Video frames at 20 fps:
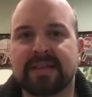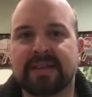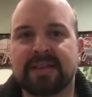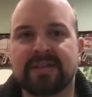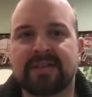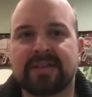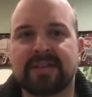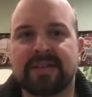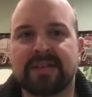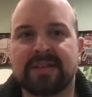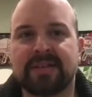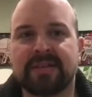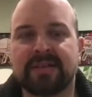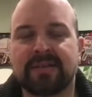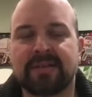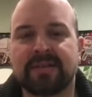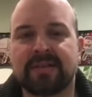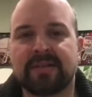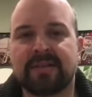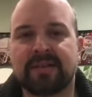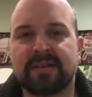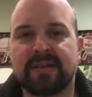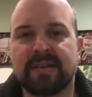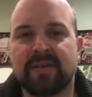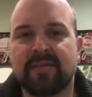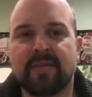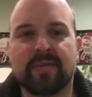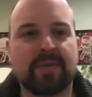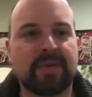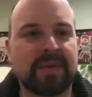Like she
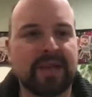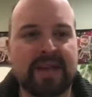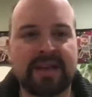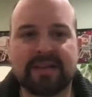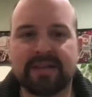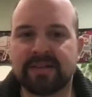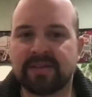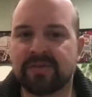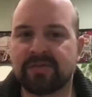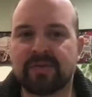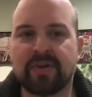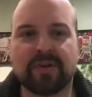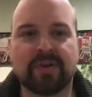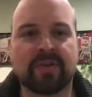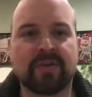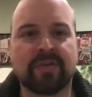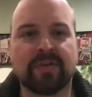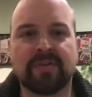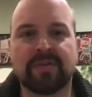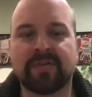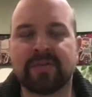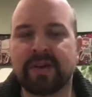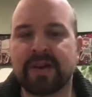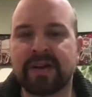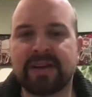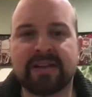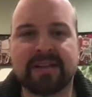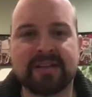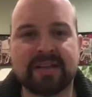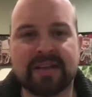never really had to struggle for
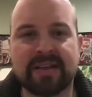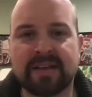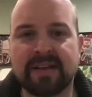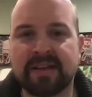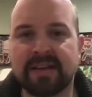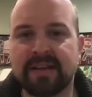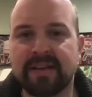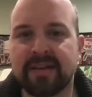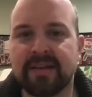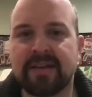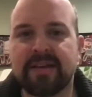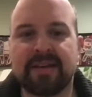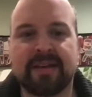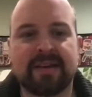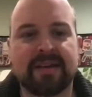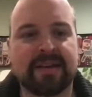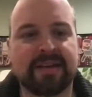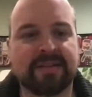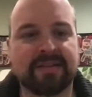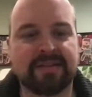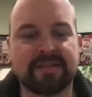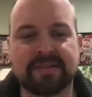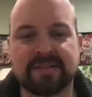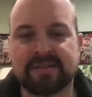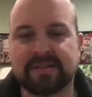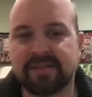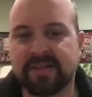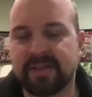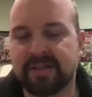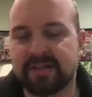anything. It
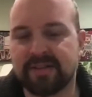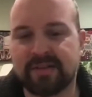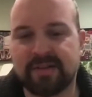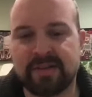just,